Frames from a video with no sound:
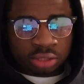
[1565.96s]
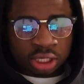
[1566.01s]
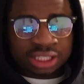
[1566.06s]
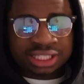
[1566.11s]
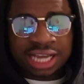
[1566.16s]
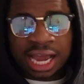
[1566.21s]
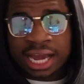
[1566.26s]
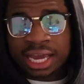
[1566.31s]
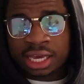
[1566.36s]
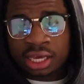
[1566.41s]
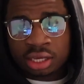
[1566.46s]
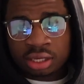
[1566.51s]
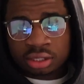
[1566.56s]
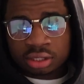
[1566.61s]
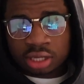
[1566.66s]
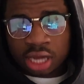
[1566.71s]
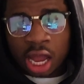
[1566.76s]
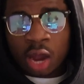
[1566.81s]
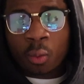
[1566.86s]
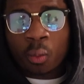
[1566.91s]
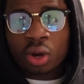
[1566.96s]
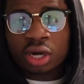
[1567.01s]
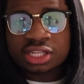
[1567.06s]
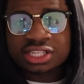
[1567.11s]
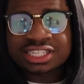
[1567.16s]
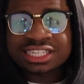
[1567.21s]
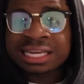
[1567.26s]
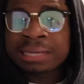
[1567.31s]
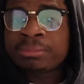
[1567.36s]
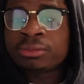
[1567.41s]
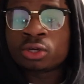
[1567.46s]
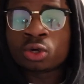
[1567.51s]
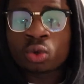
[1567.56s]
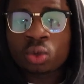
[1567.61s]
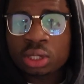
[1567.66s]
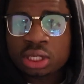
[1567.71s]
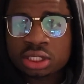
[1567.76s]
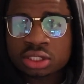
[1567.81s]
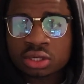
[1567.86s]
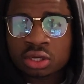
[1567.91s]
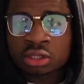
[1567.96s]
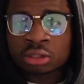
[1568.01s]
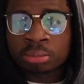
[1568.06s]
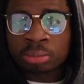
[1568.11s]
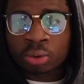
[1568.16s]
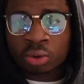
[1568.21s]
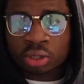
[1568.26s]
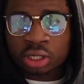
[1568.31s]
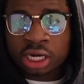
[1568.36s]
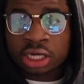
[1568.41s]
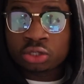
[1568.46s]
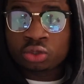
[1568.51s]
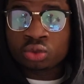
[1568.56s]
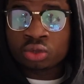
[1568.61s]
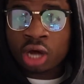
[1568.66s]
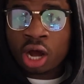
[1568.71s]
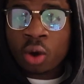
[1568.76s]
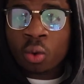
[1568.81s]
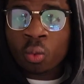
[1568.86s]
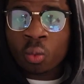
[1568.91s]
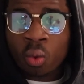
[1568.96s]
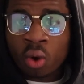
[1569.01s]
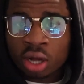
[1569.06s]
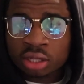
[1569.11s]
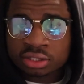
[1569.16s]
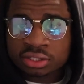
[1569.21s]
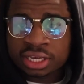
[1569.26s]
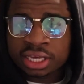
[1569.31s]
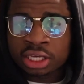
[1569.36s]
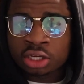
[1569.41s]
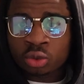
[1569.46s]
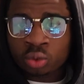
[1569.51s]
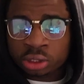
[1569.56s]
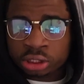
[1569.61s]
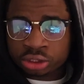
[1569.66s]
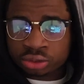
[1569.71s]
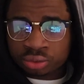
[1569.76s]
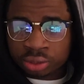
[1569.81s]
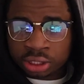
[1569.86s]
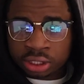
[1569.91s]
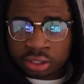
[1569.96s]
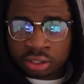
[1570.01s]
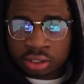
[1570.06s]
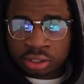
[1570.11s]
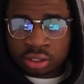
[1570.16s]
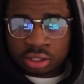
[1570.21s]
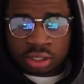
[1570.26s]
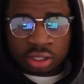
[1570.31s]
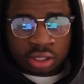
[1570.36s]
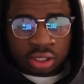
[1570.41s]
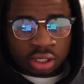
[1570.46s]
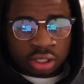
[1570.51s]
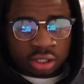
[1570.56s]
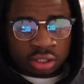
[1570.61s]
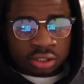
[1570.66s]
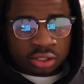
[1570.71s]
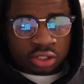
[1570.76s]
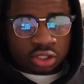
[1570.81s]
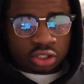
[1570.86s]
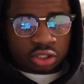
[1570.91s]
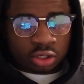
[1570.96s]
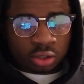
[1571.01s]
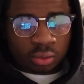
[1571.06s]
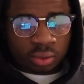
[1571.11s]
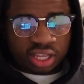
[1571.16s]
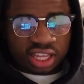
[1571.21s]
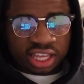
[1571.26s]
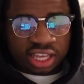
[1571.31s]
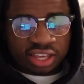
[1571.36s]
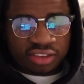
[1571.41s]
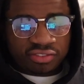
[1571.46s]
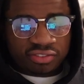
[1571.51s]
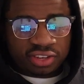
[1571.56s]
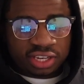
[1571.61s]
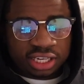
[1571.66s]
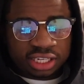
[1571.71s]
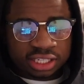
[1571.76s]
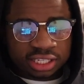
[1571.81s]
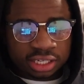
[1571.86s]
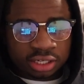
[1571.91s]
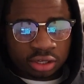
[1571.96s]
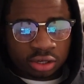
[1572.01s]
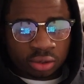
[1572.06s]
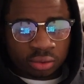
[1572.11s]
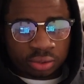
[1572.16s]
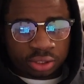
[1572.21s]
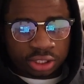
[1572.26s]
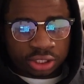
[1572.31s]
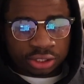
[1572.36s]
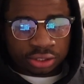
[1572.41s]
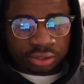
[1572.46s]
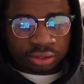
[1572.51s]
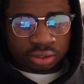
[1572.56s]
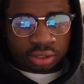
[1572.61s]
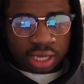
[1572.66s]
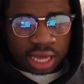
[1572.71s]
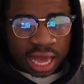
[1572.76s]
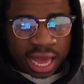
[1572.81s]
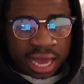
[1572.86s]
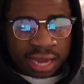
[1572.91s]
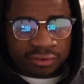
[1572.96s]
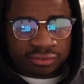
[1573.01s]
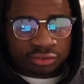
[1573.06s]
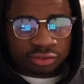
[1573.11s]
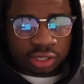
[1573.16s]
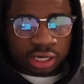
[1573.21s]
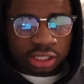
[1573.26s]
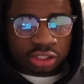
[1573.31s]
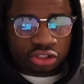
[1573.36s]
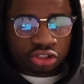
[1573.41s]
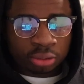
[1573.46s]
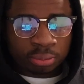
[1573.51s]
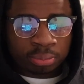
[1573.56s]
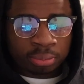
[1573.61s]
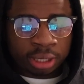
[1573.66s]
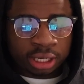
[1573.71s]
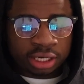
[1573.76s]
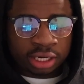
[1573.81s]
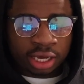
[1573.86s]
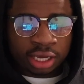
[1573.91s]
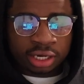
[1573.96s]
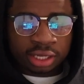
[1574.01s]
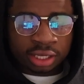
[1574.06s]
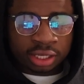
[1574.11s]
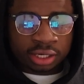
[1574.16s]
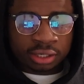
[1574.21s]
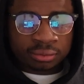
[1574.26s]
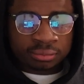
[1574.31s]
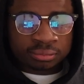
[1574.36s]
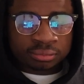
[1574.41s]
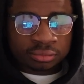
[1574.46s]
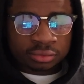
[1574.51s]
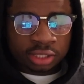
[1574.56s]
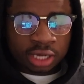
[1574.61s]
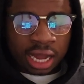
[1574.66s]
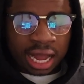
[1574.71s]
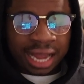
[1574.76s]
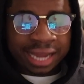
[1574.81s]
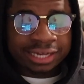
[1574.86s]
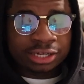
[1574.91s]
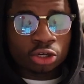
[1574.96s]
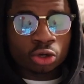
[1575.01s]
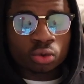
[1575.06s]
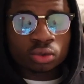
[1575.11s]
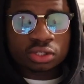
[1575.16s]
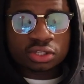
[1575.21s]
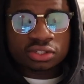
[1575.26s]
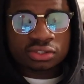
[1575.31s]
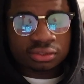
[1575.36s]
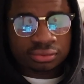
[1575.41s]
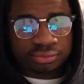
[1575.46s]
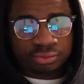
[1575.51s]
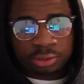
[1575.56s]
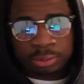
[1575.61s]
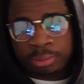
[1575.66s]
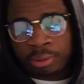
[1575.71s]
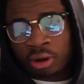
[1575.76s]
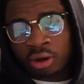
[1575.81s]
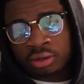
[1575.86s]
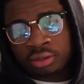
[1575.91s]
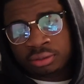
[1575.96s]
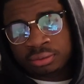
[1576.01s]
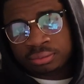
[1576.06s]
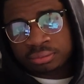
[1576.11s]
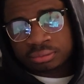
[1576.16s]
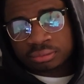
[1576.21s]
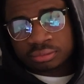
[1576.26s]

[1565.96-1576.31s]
attacking. I wanted to keep the queens on the board. I do not want a queen trade. So if he did go here after I jump my knight in, I know this is a free pawn